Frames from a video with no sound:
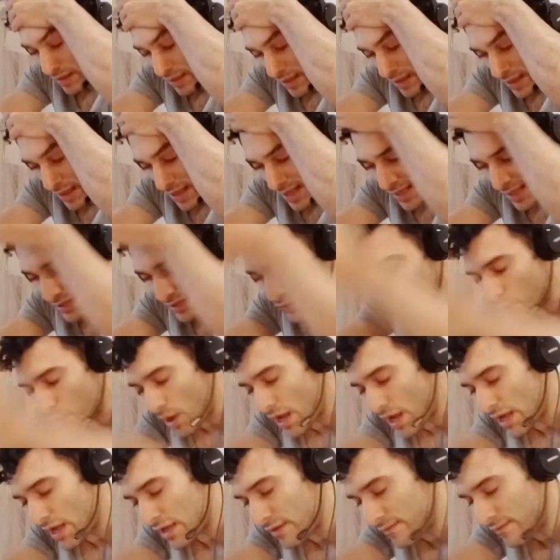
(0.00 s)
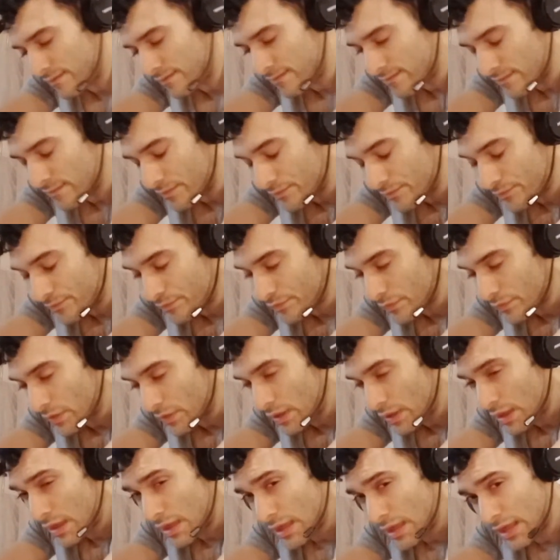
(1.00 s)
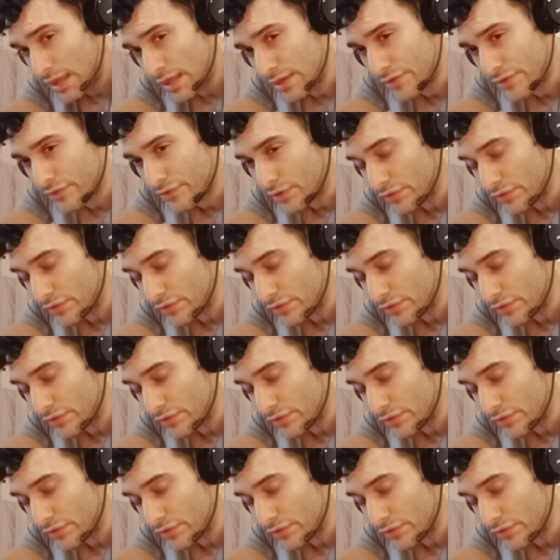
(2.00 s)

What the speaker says: his wife is